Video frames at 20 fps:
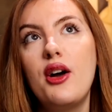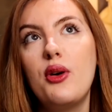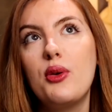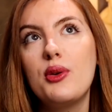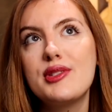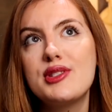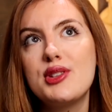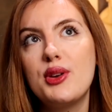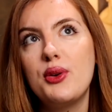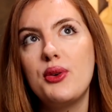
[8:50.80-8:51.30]

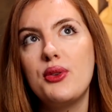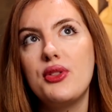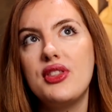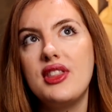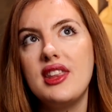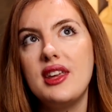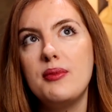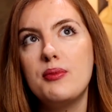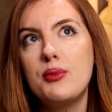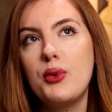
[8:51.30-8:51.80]
also
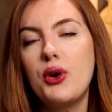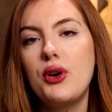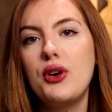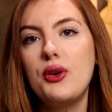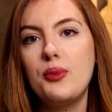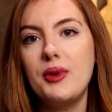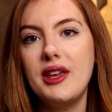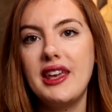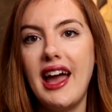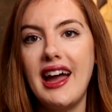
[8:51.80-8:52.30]
the more
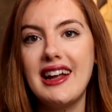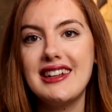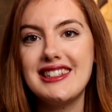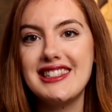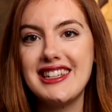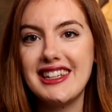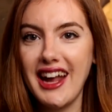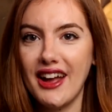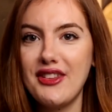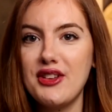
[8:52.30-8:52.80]
we can
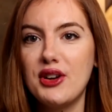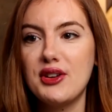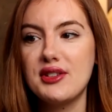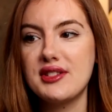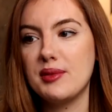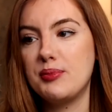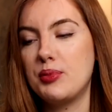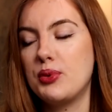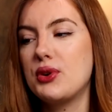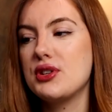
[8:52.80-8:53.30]
together
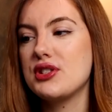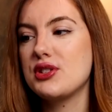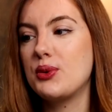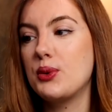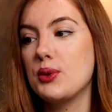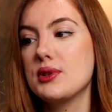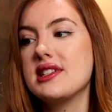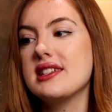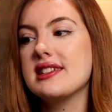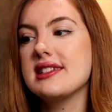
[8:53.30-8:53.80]
support
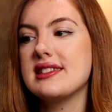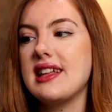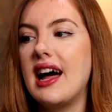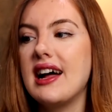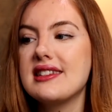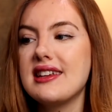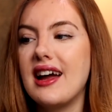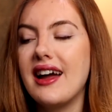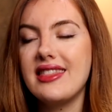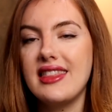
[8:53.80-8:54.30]
causes
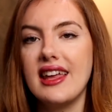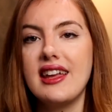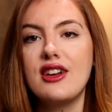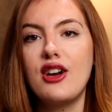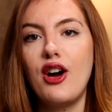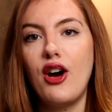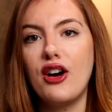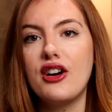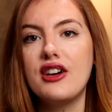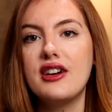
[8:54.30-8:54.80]
that I think
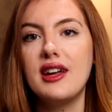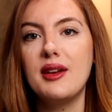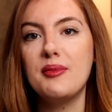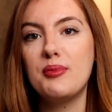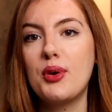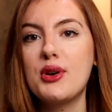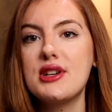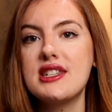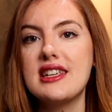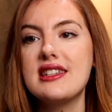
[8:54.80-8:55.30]
are
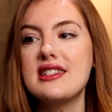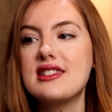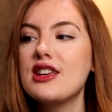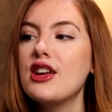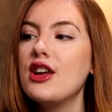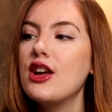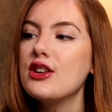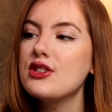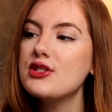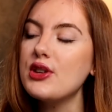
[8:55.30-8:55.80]
important.
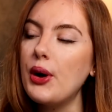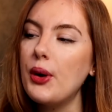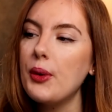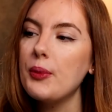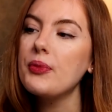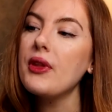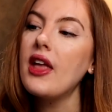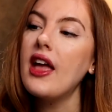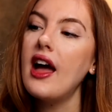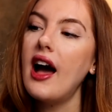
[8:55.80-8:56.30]

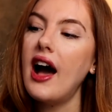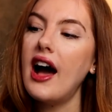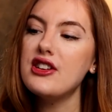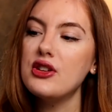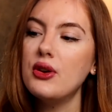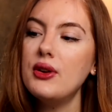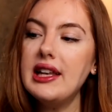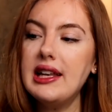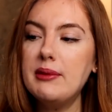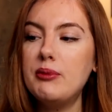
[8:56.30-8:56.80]
So I
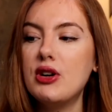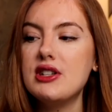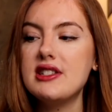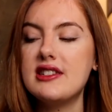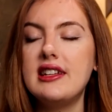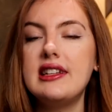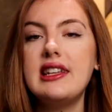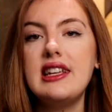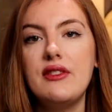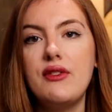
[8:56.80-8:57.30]
don't want
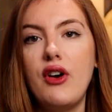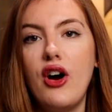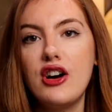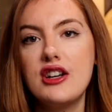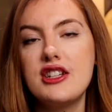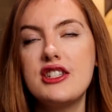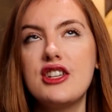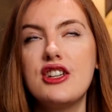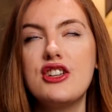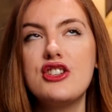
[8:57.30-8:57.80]
to leave
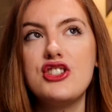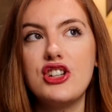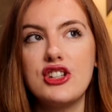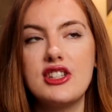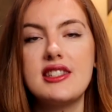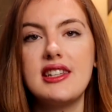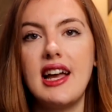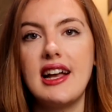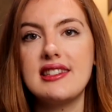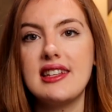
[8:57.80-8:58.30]
art
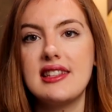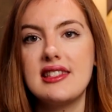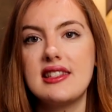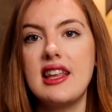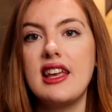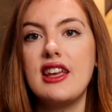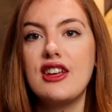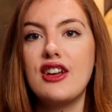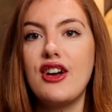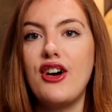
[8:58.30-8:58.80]
just as its
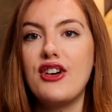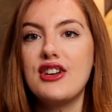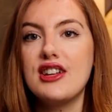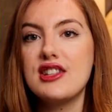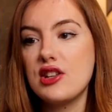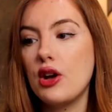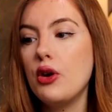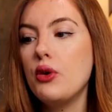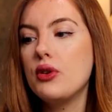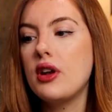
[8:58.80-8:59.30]
thing on
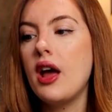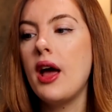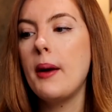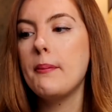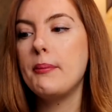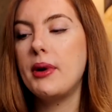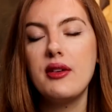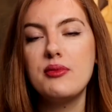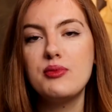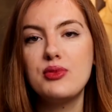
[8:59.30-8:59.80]
its own.
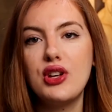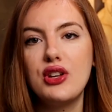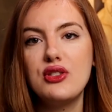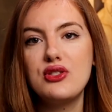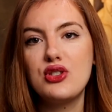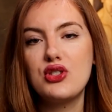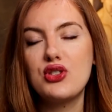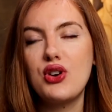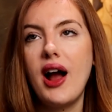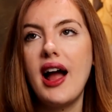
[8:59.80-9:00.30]
I'm going
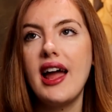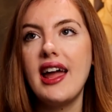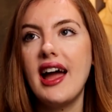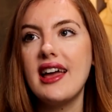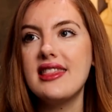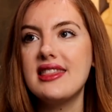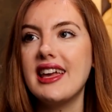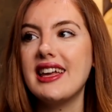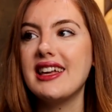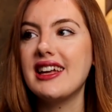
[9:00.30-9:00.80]
to try, I
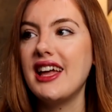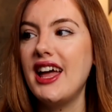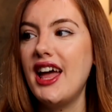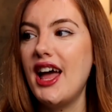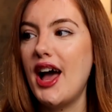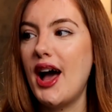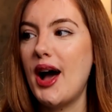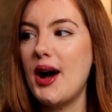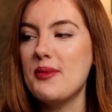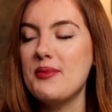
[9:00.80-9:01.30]
think,
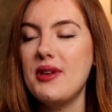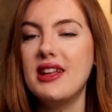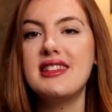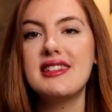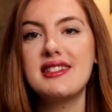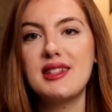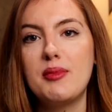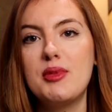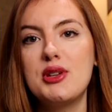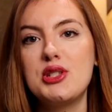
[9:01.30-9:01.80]
in the
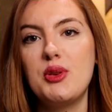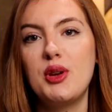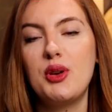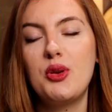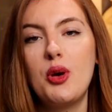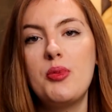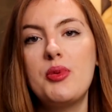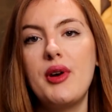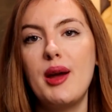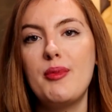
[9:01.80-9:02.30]
summer to
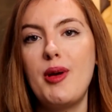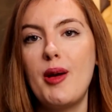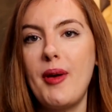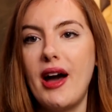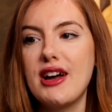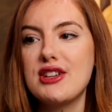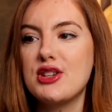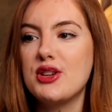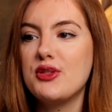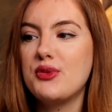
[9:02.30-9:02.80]
incorporate my
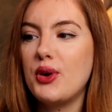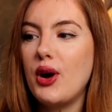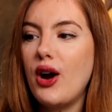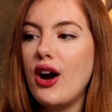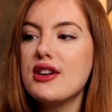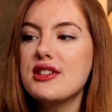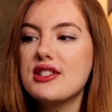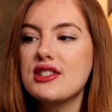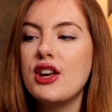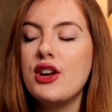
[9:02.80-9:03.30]
passion for
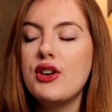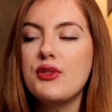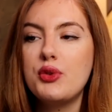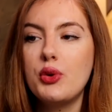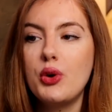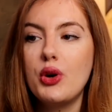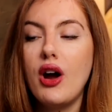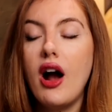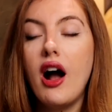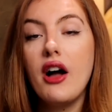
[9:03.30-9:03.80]
art
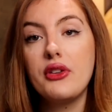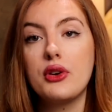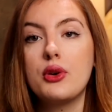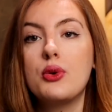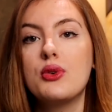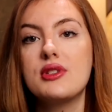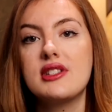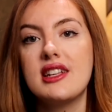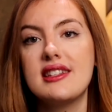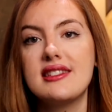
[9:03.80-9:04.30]
for other
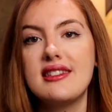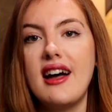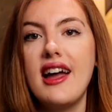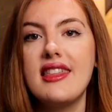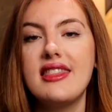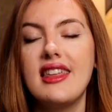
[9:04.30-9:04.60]
causes that I